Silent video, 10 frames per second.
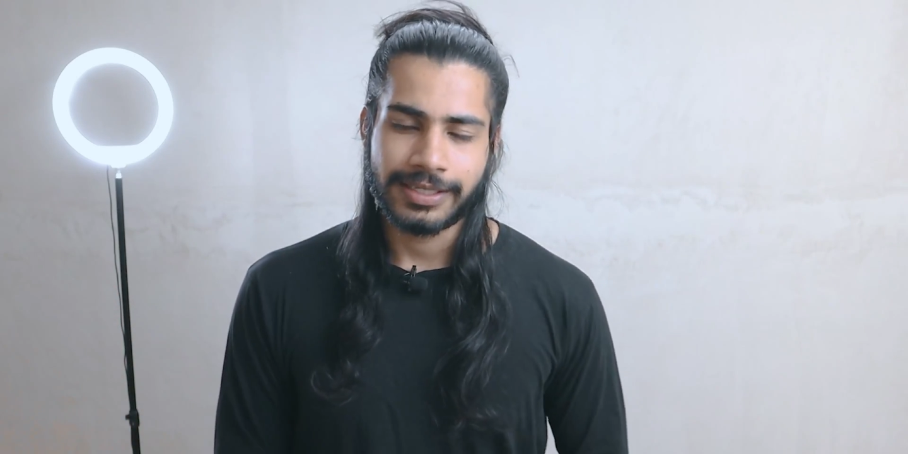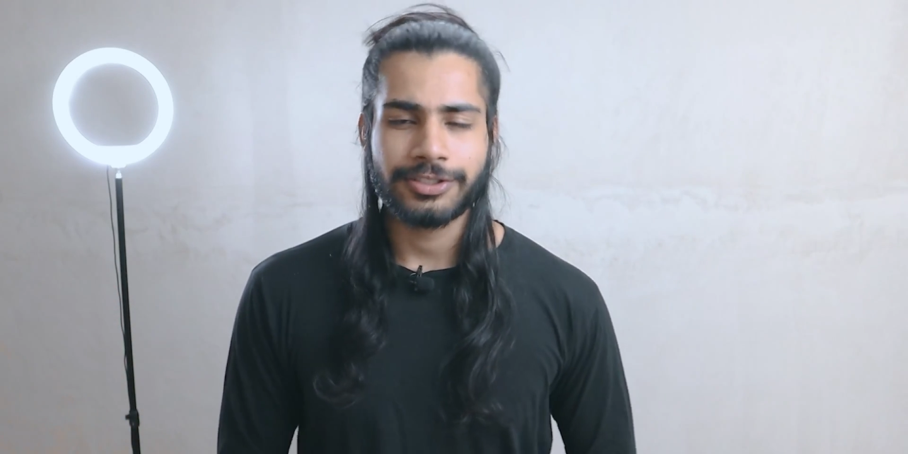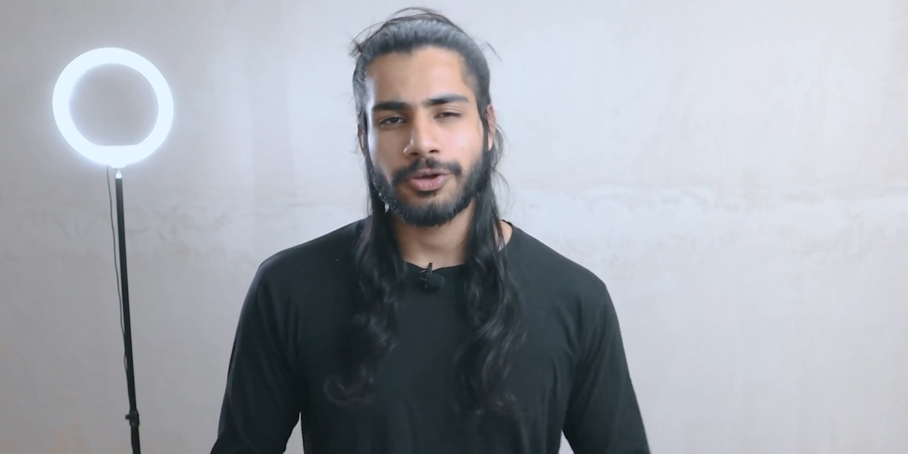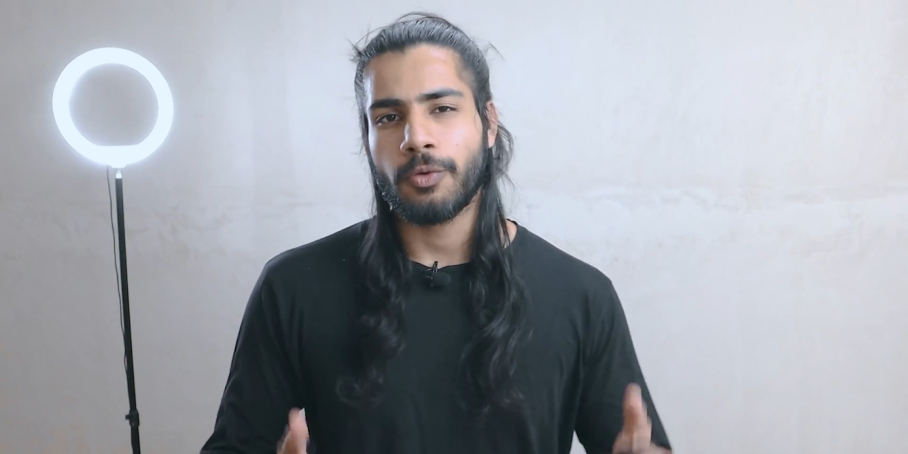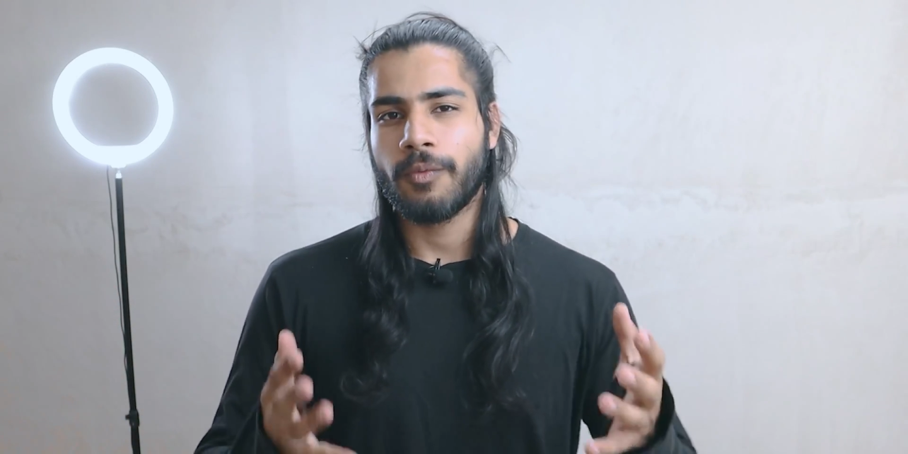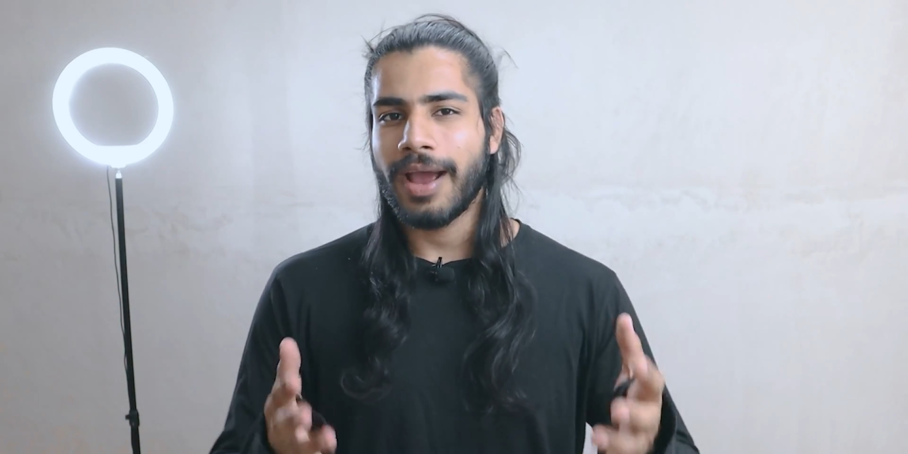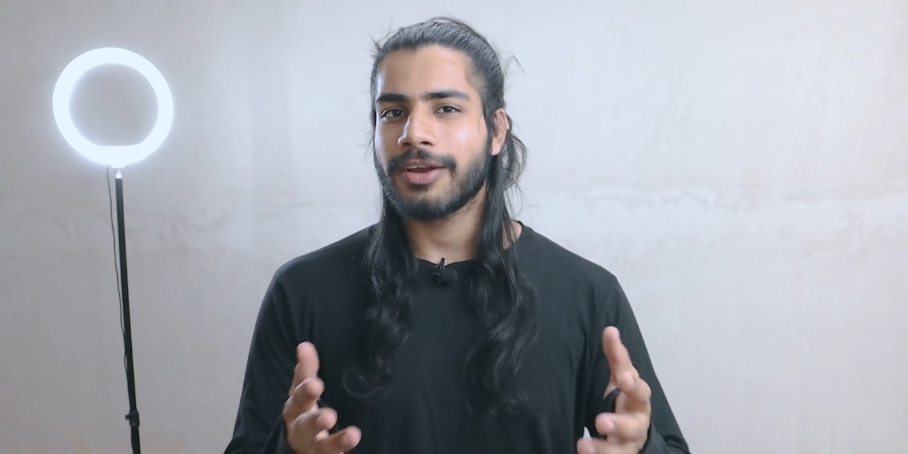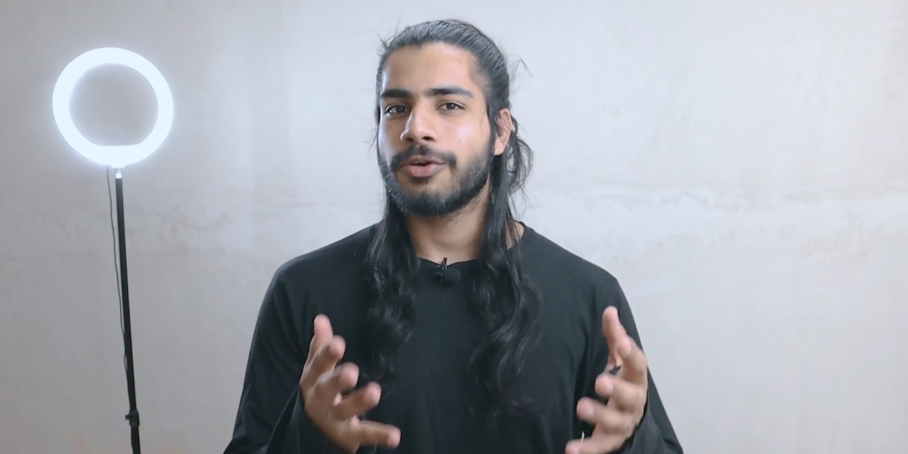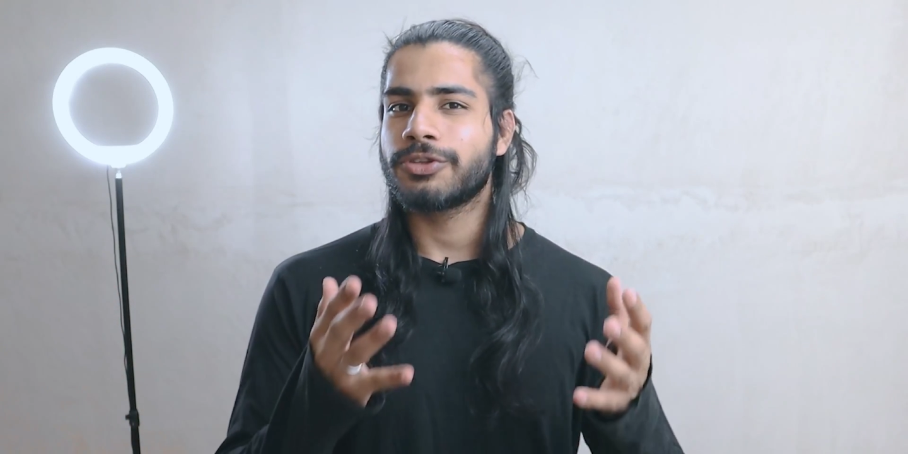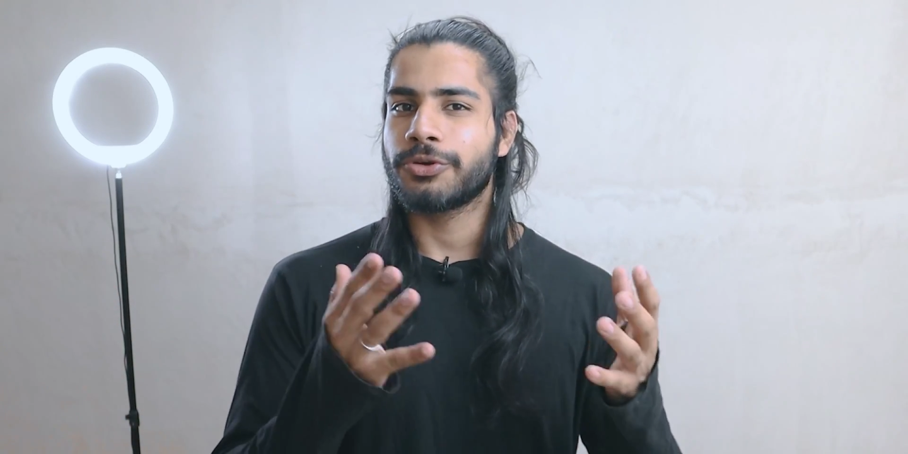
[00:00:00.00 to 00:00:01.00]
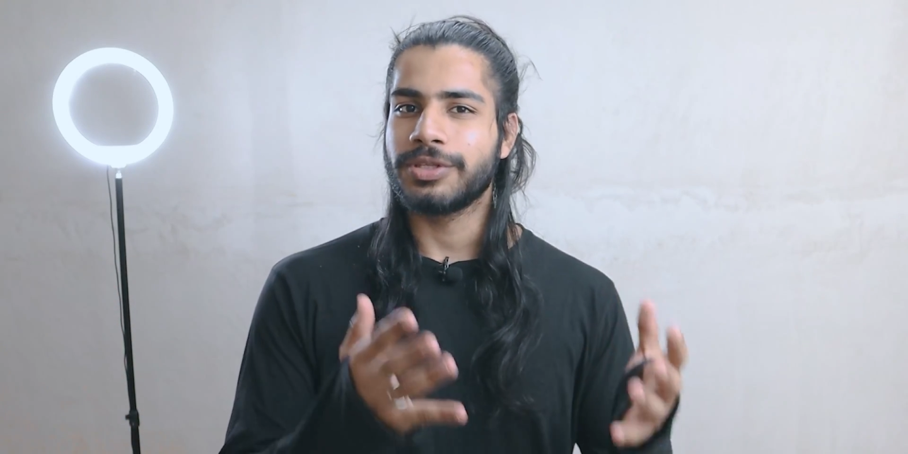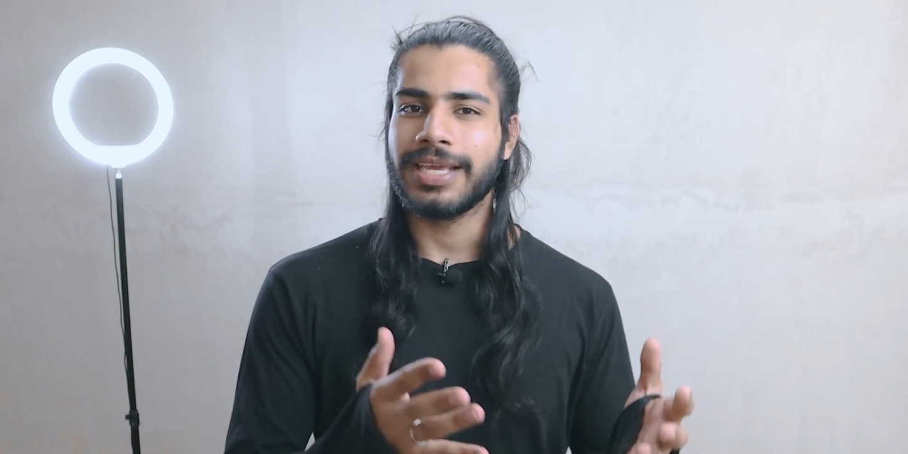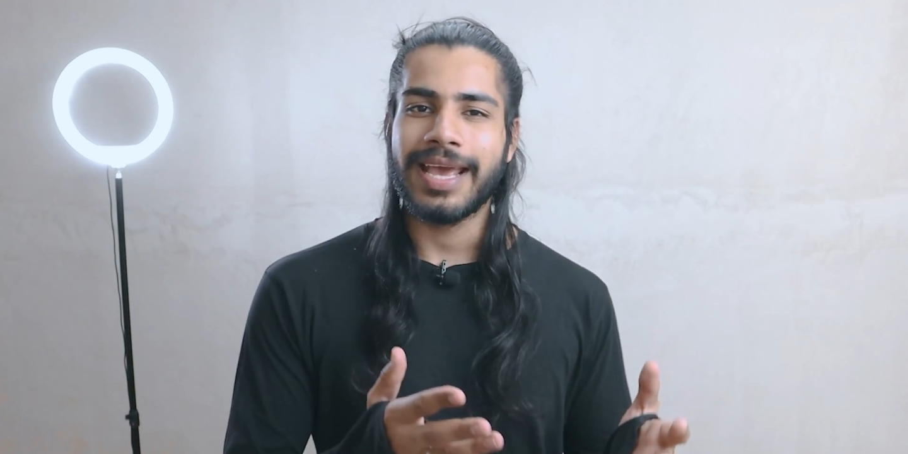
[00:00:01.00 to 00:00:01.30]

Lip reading: So why go through the